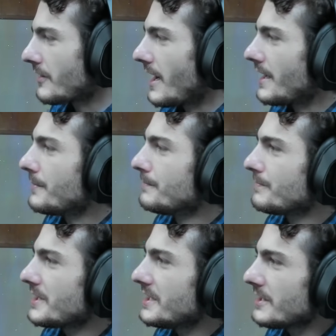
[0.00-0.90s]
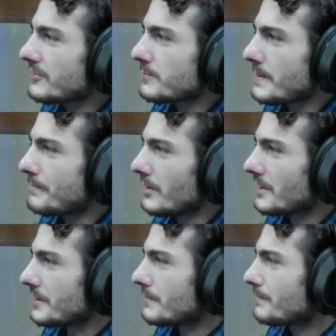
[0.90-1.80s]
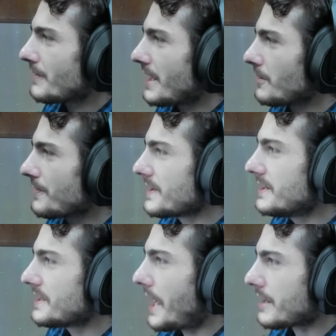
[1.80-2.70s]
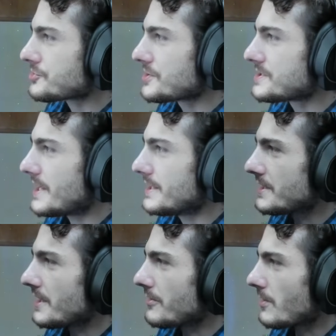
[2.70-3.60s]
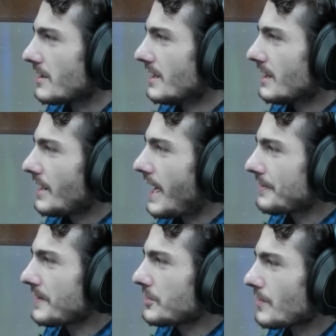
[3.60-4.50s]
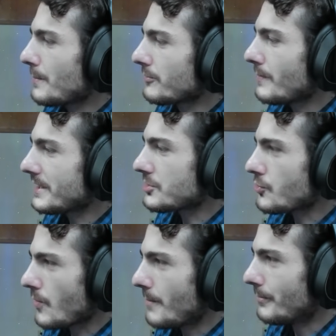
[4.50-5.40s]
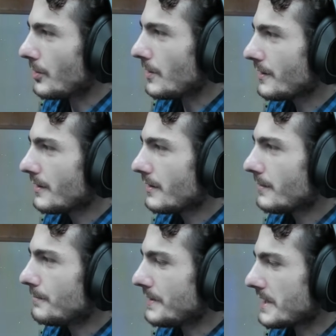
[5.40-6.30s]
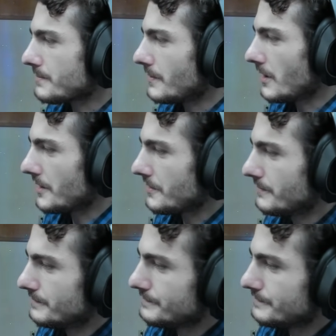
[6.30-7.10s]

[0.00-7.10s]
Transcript: guy. He needs to be bullied. I don't think he can actually take it either. Like, I think Grummz might crumble being bullied.